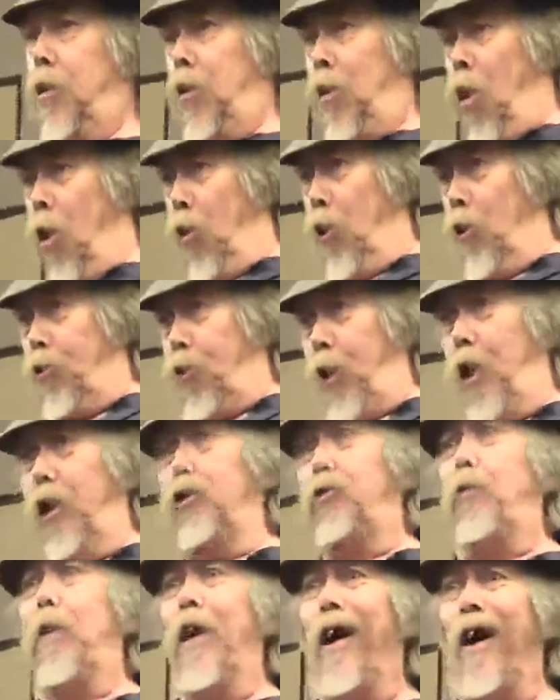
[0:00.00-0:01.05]
all the
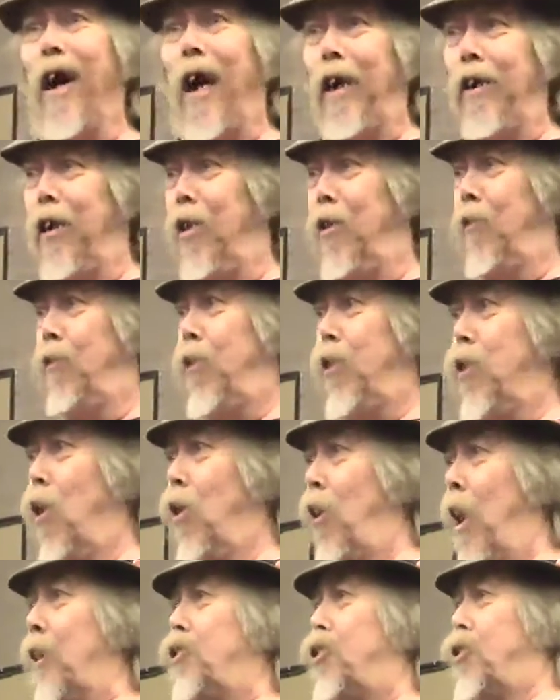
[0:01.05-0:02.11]
things behind it. If you
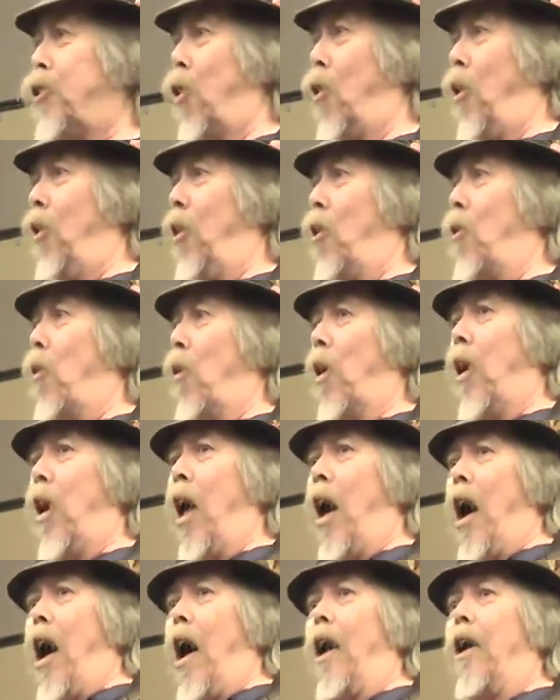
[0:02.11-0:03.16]
know that story, there were a
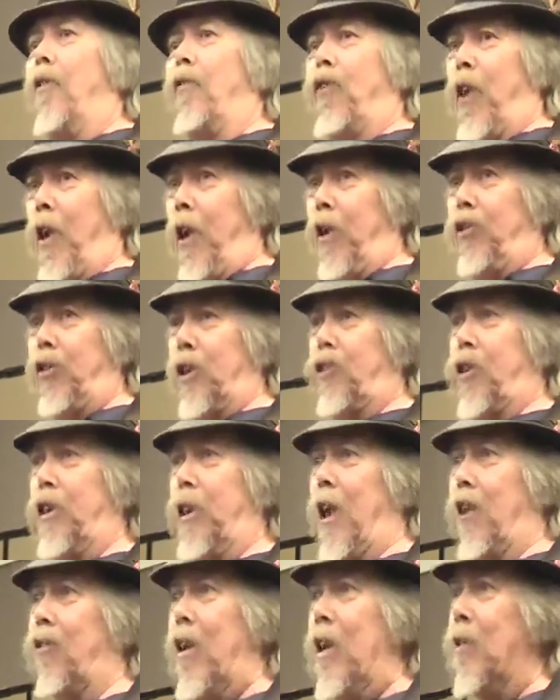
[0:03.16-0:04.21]
lot of things that the
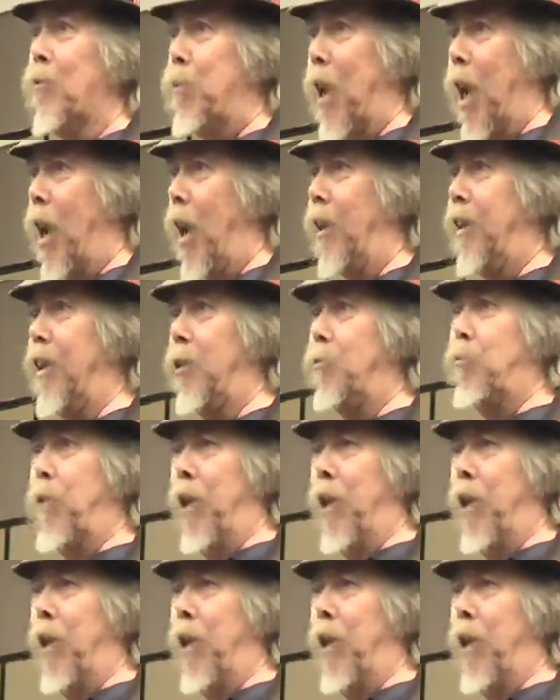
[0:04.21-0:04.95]
FBI did